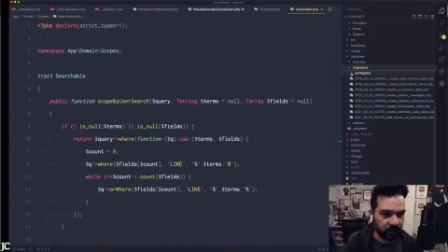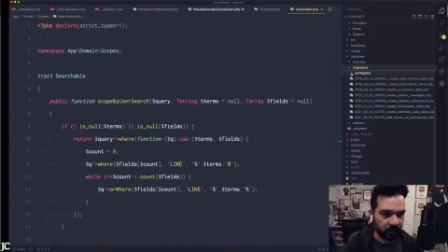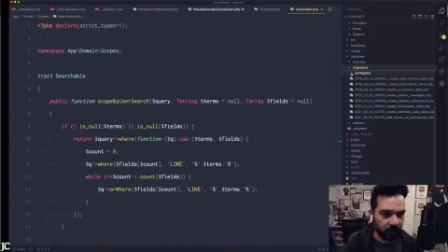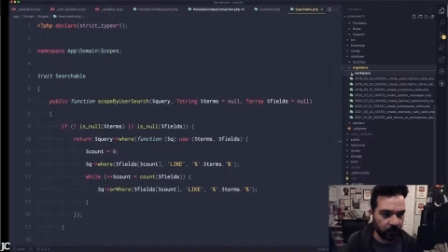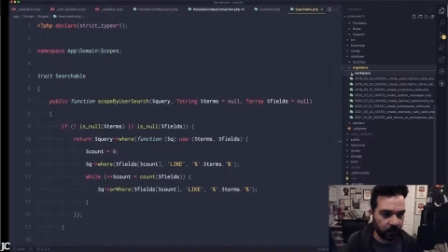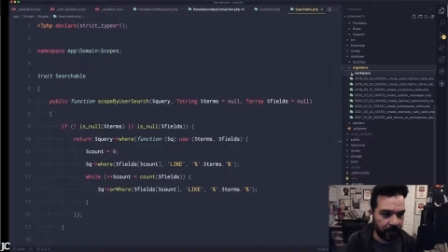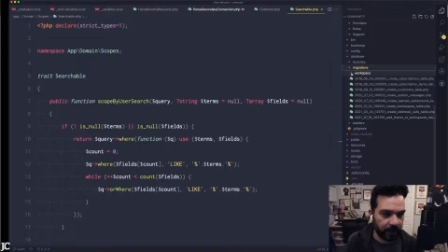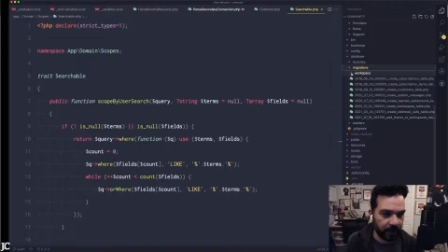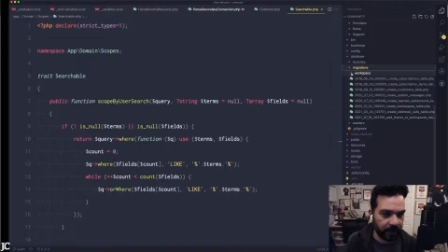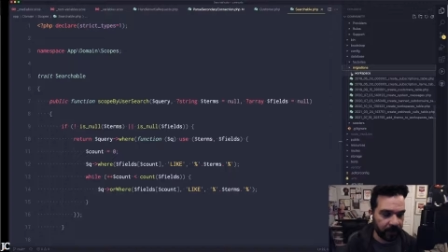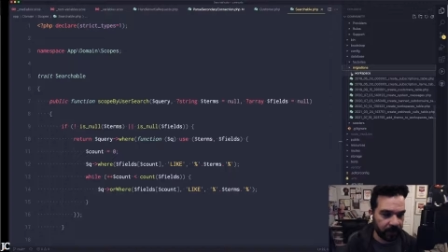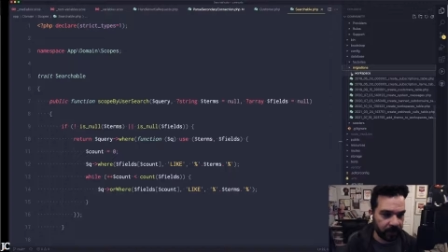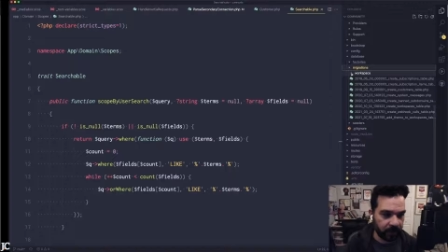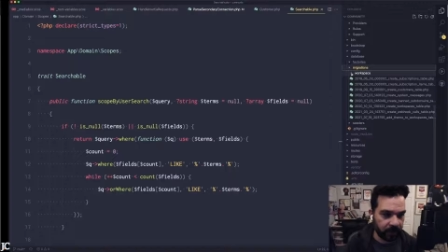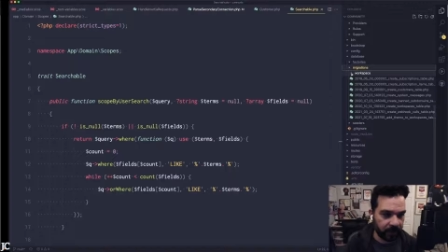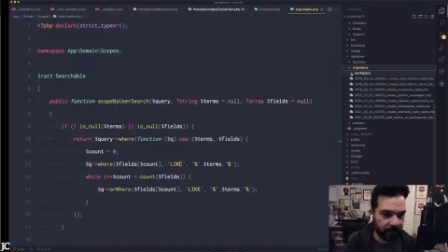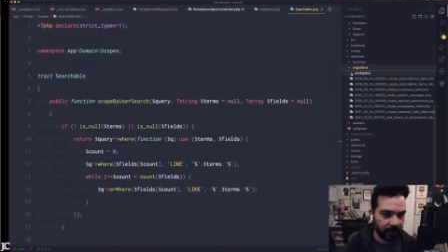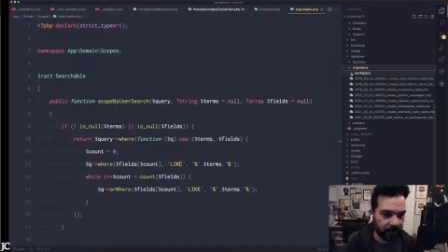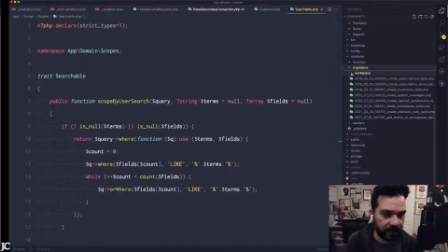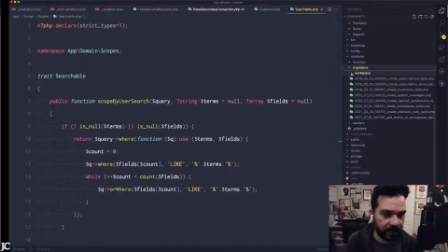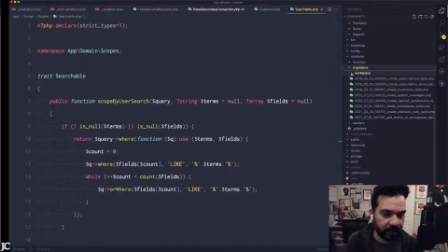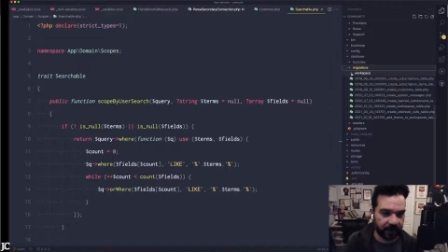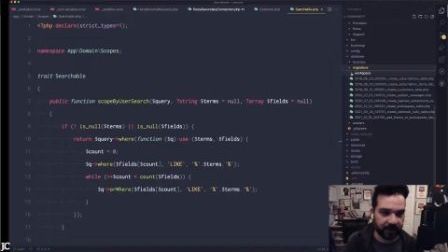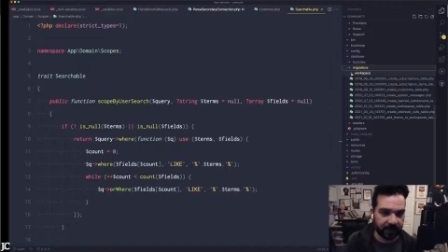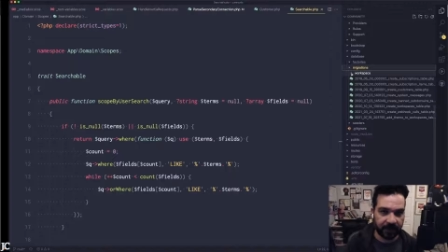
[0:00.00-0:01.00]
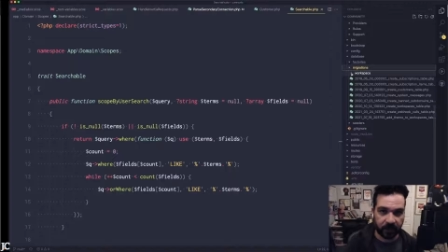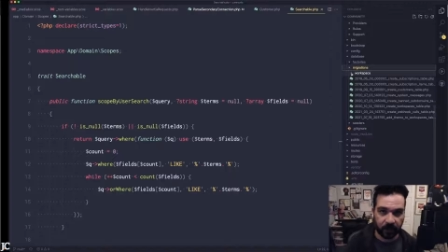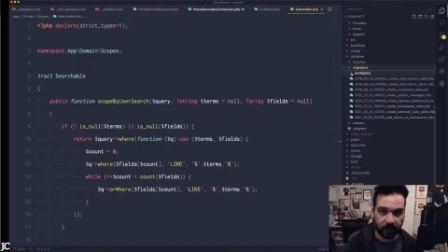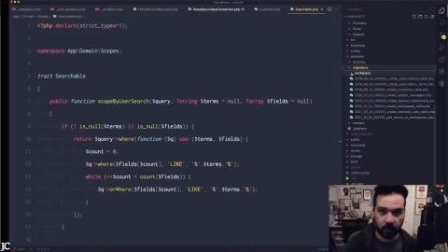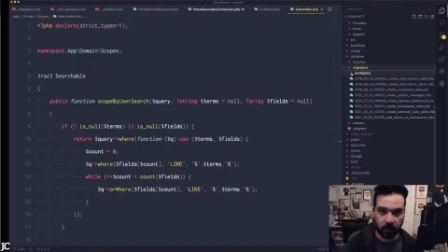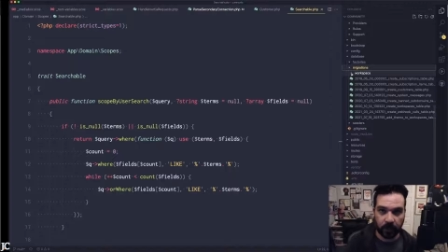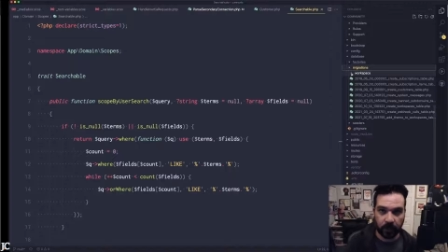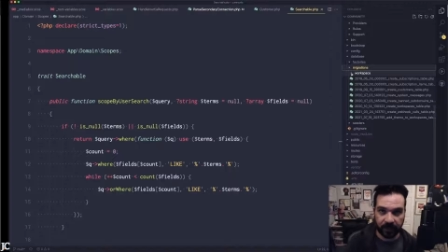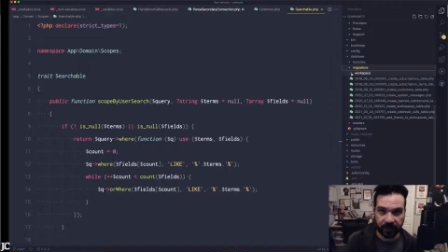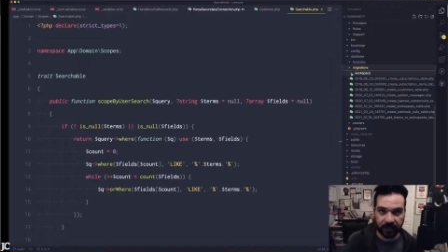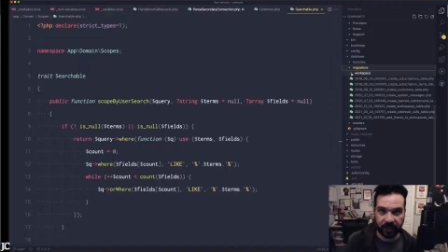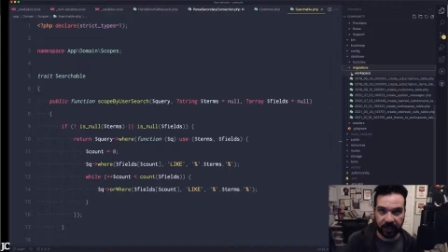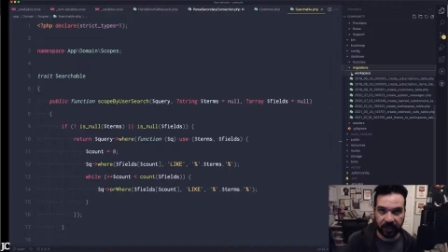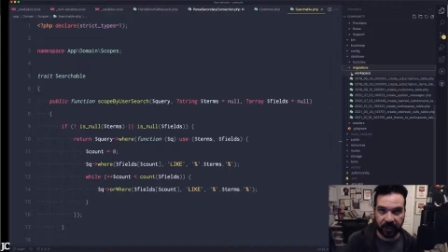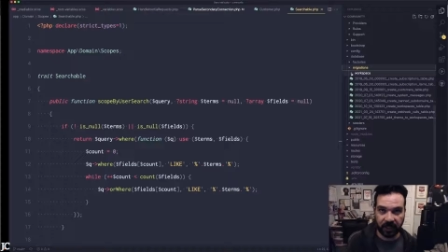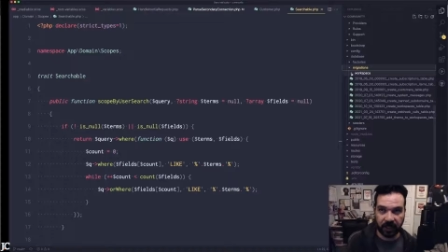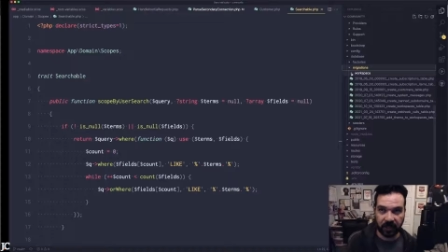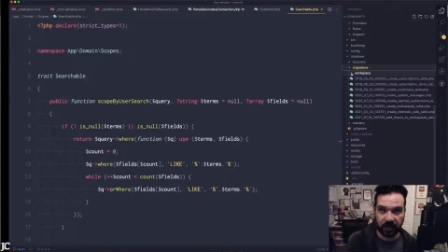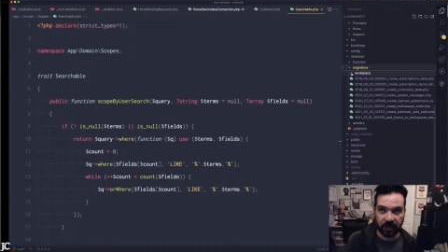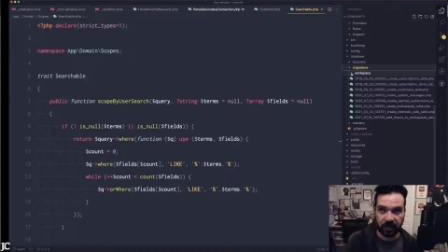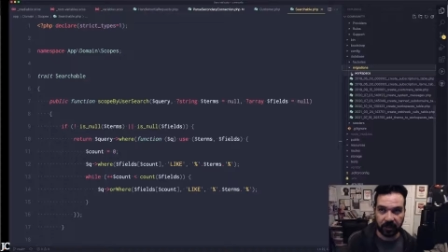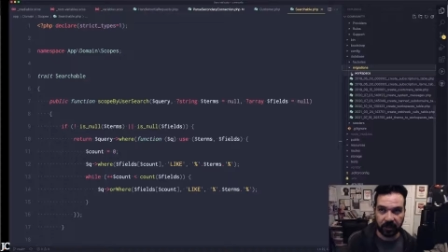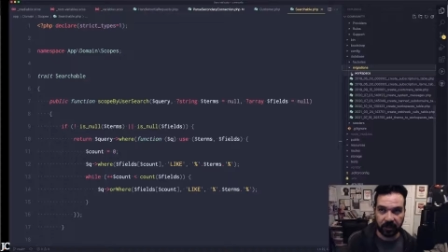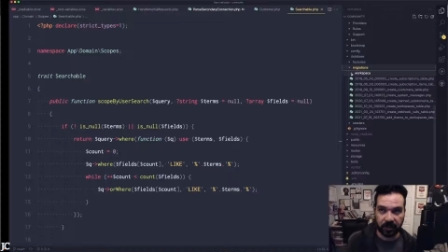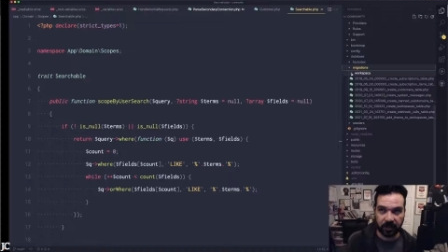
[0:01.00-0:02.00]
the way I do it is because I don't want to
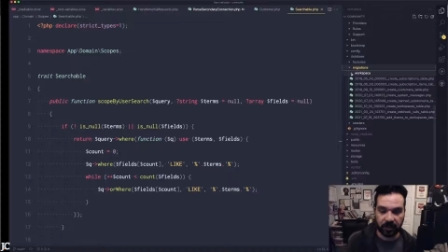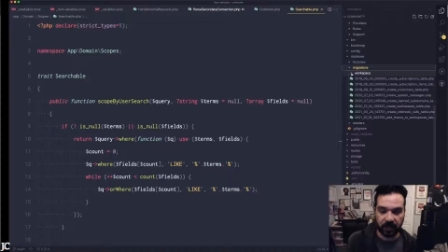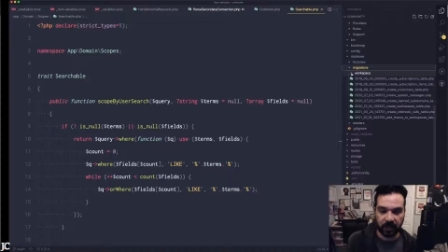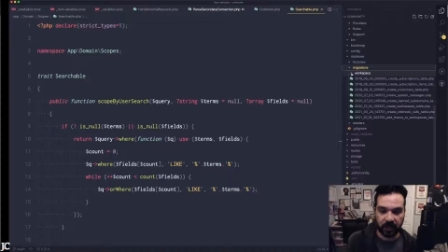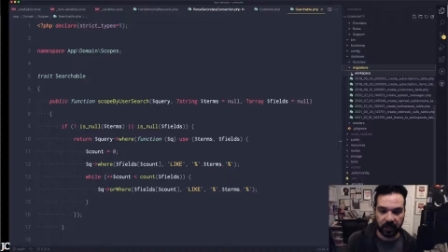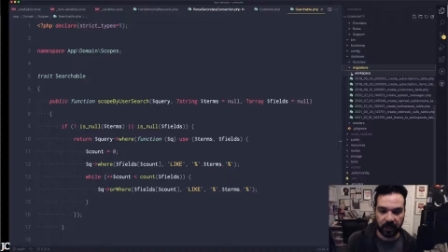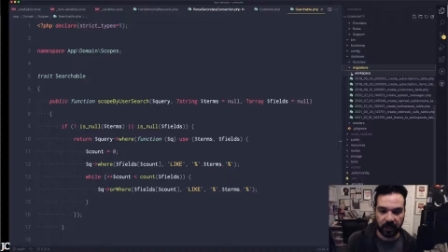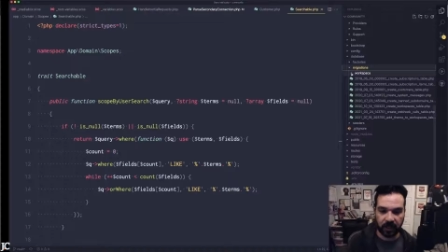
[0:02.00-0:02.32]
change.